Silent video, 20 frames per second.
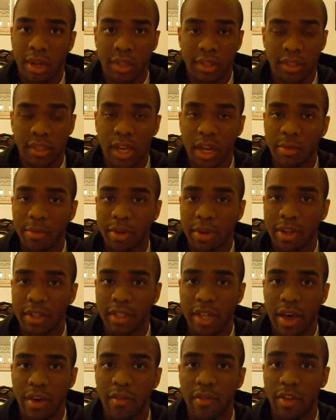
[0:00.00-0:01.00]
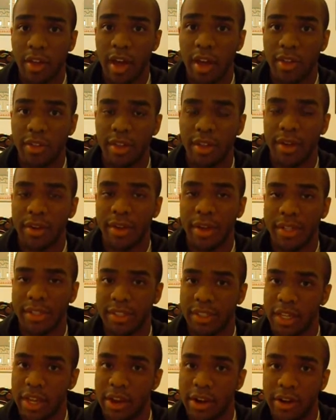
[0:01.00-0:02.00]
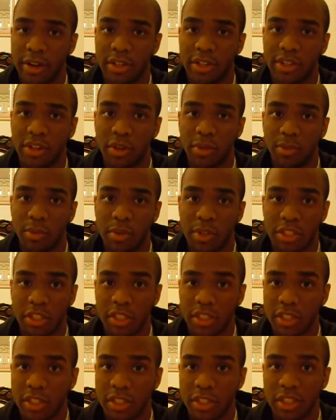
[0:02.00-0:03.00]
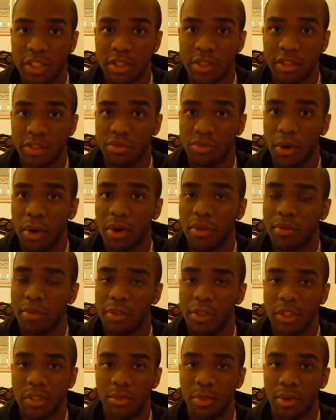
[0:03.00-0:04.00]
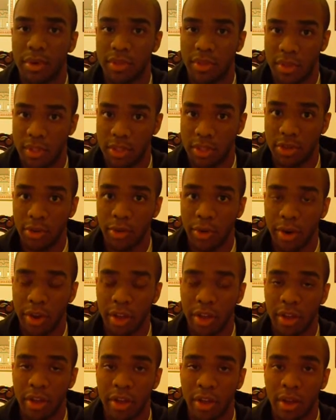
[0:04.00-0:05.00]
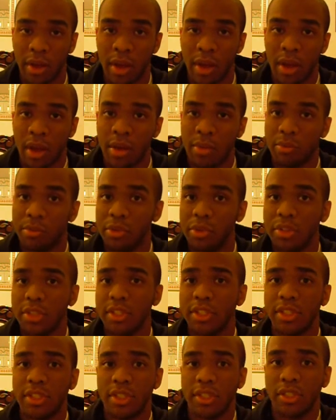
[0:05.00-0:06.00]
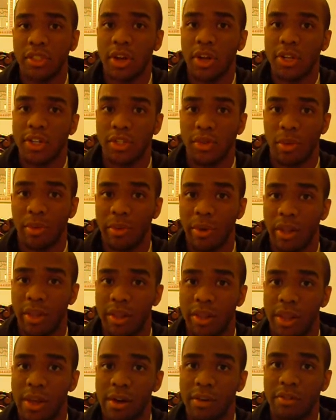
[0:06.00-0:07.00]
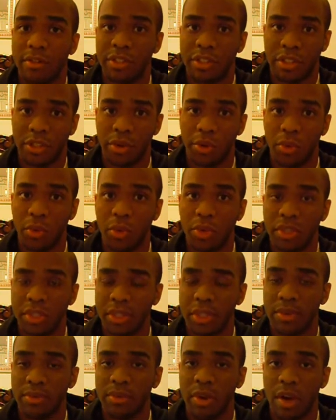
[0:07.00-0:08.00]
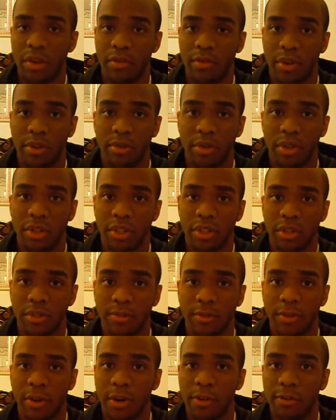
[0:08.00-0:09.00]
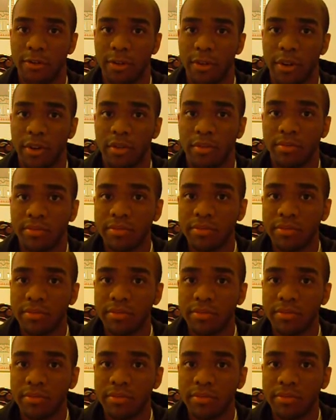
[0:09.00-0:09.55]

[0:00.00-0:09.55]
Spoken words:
It's not because I have anything against the character, but she just seems wrong for this point in the story. Bruce has just lost someone he loves, so it wouldn't seem right for him to just fall for